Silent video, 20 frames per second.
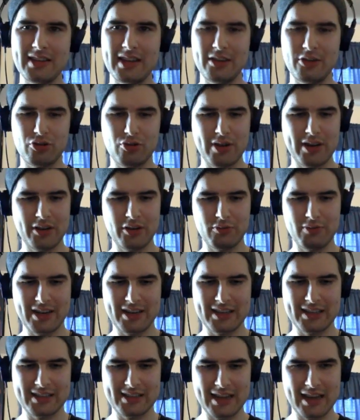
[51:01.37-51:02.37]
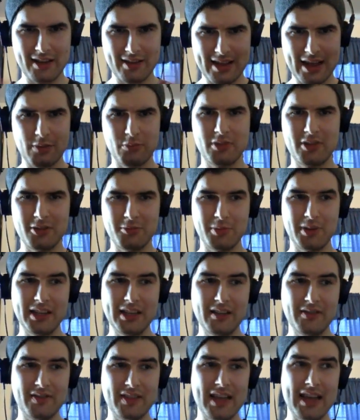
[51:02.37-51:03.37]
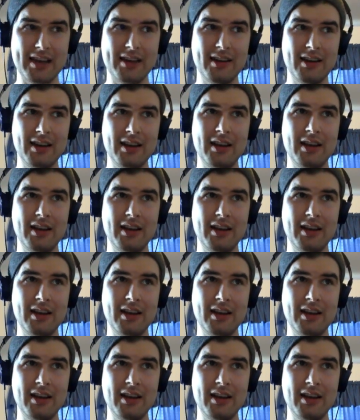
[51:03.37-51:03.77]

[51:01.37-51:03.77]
and trying to reconcile that with the belief that